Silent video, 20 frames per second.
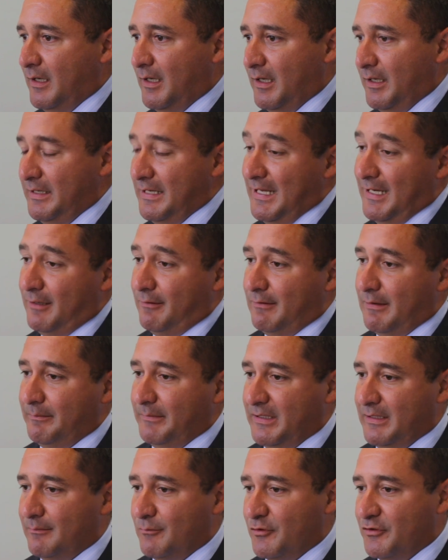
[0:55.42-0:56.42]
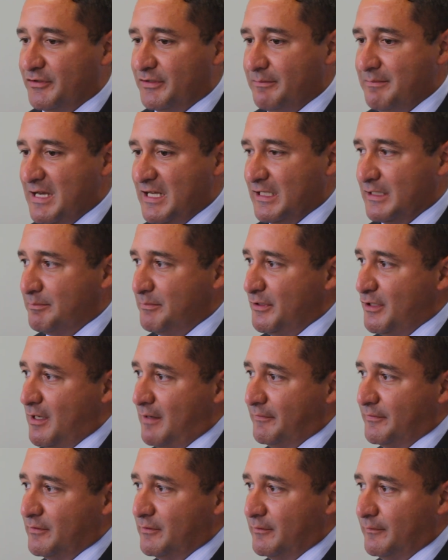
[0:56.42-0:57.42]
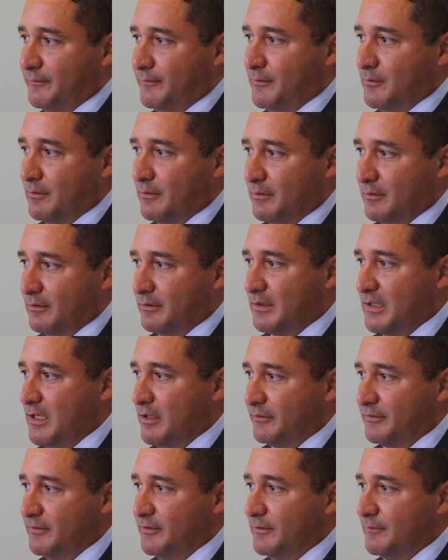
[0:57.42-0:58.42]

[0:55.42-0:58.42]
Now I'm the Emergency Management Officer for Carleton